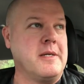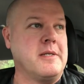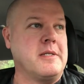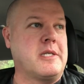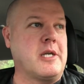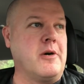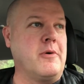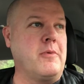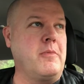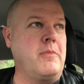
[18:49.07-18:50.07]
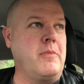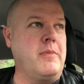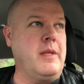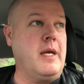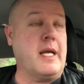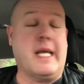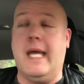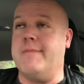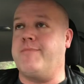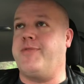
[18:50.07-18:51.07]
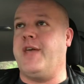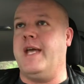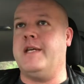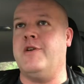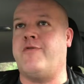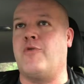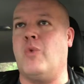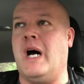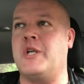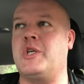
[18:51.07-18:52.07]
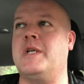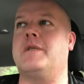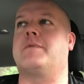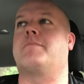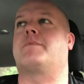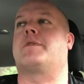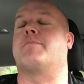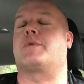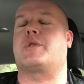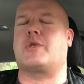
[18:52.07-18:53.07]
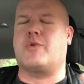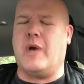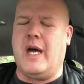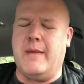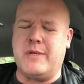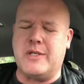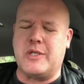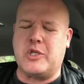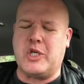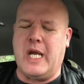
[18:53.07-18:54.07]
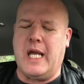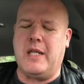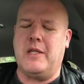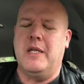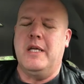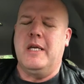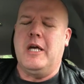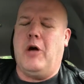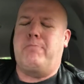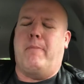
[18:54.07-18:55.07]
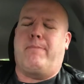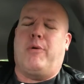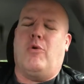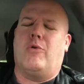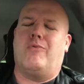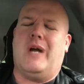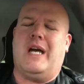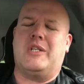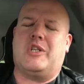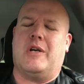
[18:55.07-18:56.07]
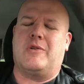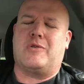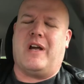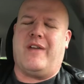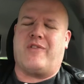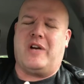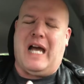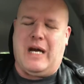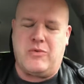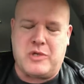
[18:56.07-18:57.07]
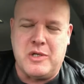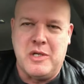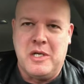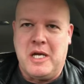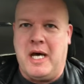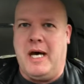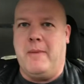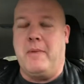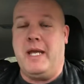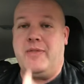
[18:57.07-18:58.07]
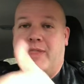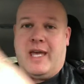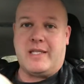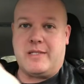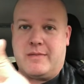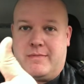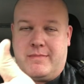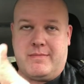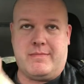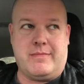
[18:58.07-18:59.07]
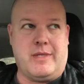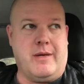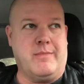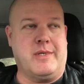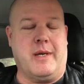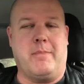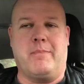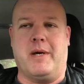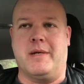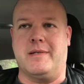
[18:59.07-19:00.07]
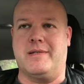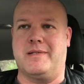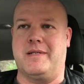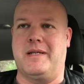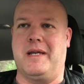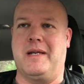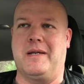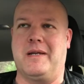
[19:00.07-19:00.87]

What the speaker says: So, again, thank you for watching. Subscribe to the channel. Help a poor rideshare driver out. Hit that thumbs up button. And